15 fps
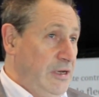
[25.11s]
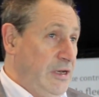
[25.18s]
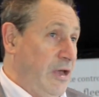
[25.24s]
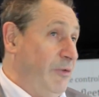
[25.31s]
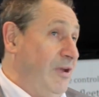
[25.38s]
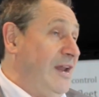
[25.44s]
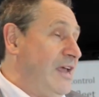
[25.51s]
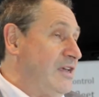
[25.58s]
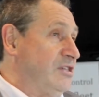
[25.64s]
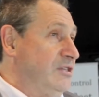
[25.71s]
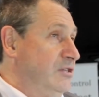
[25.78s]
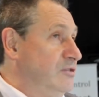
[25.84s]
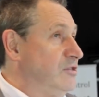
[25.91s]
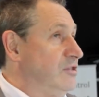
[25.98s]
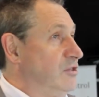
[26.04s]
Now, in
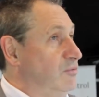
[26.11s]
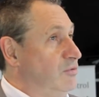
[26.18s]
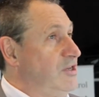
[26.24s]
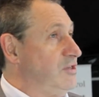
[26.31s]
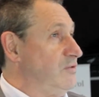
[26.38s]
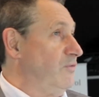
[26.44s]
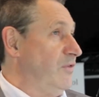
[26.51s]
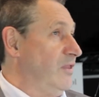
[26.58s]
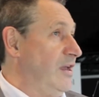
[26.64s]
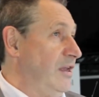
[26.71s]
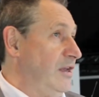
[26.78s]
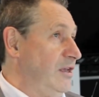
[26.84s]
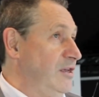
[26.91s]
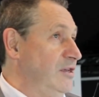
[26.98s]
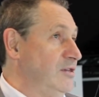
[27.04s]
essence, the reason for
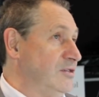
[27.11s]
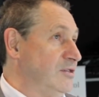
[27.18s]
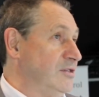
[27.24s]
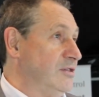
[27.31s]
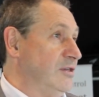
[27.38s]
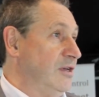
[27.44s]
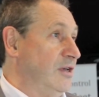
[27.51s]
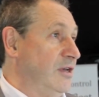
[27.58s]
that is